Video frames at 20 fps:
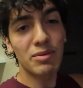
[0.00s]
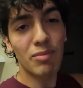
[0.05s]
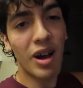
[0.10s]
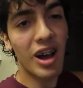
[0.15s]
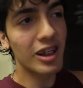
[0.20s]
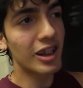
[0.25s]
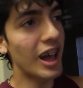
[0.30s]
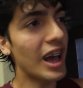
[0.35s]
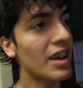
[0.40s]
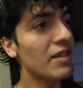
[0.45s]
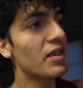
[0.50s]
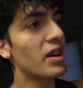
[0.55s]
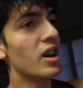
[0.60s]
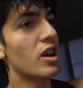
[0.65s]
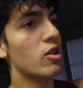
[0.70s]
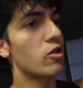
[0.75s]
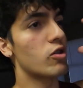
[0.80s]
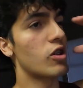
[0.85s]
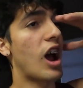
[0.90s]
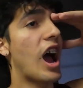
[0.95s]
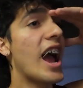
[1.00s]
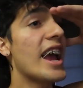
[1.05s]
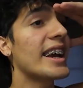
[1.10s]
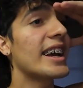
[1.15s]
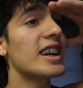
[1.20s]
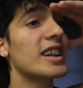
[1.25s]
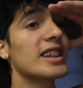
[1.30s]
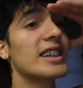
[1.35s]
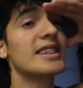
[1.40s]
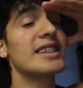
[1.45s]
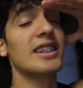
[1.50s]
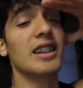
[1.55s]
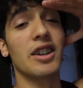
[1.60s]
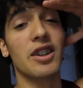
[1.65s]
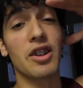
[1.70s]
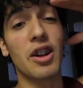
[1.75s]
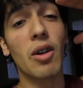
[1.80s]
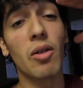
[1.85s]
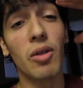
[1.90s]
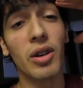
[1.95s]
of my life where I ain't gotta listen to
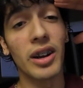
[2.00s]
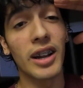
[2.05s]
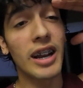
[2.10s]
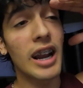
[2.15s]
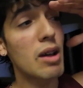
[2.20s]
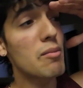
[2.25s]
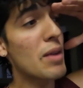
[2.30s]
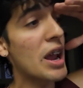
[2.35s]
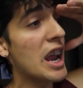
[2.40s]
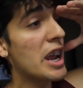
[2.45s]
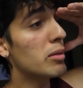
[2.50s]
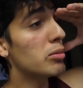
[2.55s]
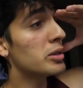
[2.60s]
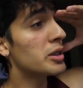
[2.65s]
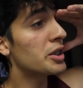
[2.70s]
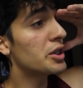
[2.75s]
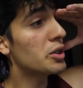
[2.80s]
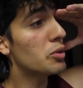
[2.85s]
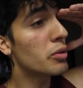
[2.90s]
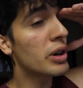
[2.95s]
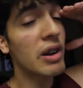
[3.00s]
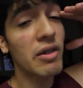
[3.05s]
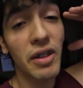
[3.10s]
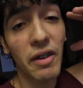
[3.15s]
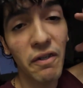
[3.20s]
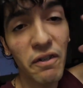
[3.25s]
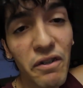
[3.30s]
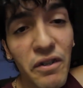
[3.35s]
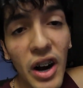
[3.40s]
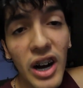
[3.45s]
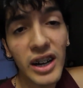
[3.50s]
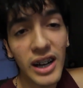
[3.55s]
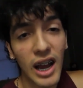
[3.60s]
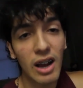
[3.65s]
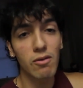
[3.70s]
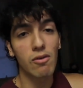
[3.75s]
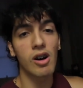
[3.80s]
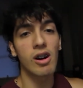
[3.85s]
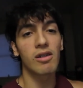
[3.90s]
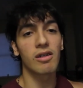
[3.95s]
no one. And I'm able to do whatever the fuck I
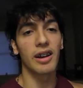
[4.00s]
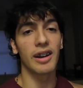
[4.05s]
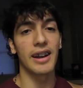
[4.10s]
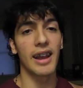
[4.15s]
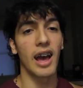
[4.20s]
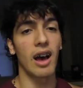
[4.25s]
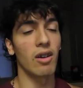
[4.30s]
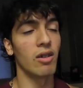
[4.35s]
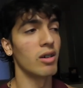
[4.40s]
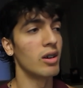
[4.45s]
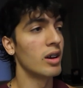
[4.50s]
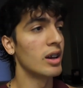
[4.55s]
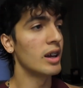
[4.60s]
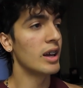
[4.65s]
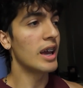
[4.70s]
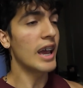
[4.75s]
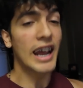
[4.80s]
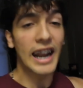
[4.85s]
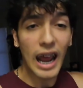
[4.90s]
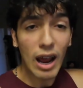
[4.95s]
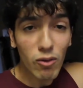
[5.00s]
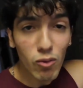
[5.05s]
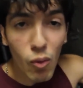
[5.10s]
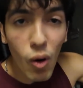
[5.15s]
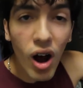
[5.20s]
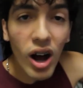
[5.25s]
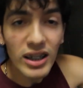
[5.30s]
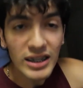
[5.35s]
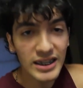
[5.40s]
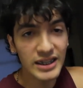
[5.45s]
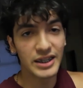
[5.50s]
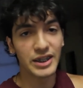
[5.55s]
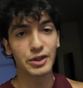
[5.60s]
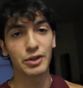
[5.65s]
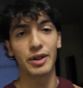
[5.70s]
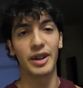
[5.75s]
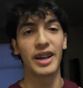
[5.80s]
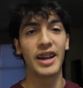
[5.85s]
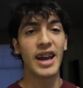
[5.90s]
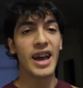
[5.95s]
want right now. And I want to
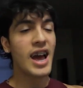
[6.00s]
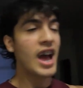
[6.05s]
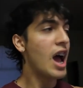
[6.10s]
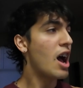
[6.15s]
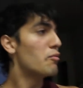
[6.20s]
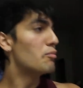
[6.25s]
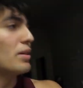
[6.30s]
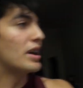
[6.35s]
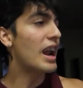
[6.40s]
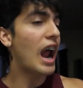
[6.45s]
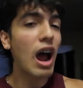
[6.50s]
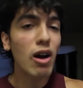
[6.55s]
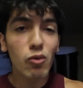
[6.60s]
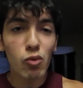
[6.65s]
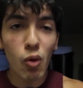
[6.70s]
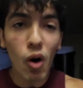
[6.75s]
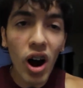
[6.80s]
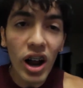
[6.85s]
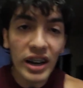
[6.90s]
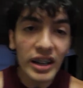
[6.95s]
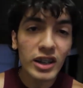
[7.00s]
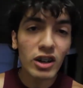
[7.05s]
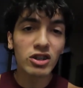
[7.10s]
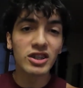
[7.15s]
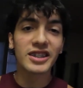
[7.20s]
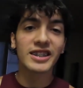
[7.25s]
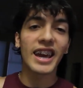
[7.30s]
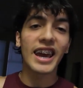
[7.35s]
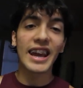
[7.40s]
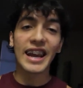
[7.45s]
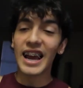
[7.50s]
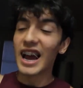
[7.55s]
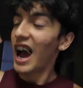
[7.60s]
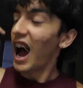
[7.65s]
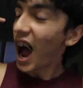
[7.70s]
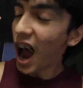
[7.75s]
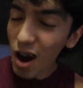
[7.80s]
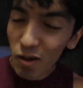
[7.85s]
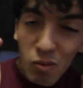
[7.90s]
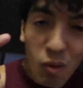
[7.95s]
do it. Man, I want to go skate.
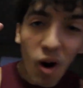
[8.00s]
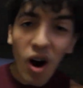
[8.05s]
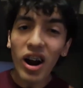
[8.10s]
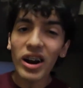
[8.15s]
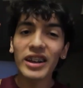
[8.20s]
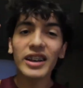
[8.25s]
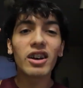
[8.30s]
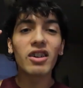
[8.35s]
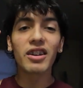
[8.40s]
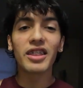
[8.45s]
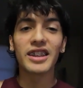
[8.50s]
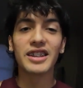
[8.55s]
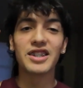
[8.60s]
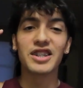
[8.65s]
I want to go to the